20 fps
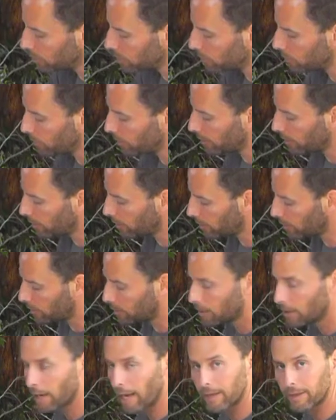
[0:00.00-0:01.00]
do
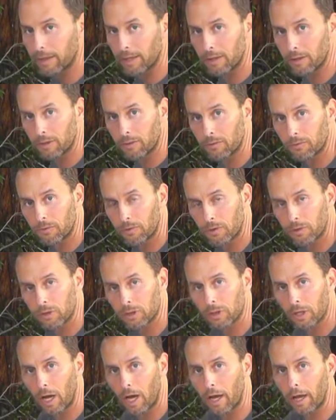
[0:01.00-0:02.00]
either at the end of the
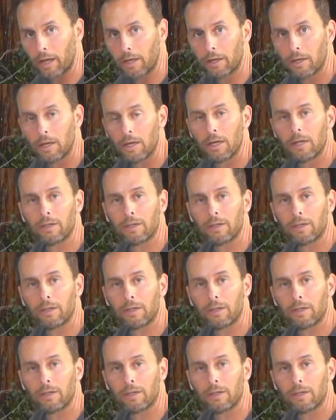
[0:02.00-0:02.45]
first side,